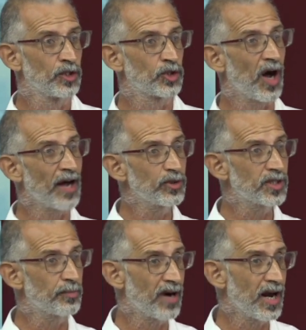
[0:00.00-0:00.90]
So are you
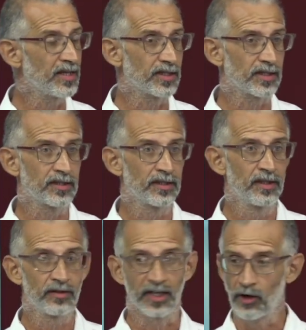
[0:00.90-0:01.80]
surprised
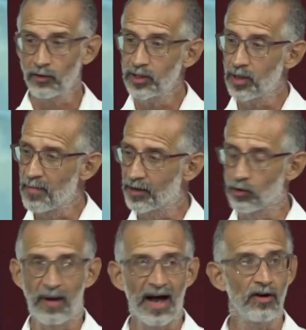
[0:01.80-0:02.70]
that not only the
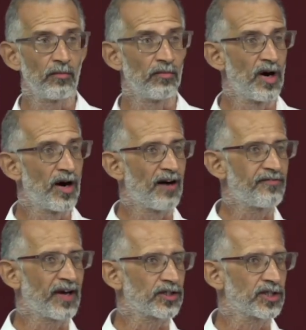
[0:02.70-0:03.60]
microbiome
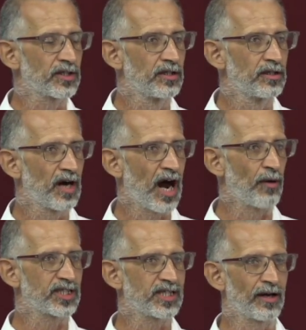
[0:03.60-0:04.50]
affects
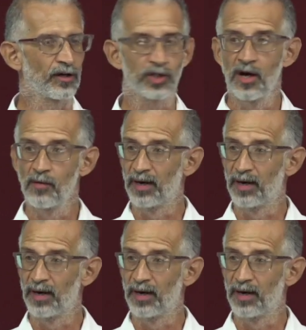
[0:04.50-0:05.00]
our cells,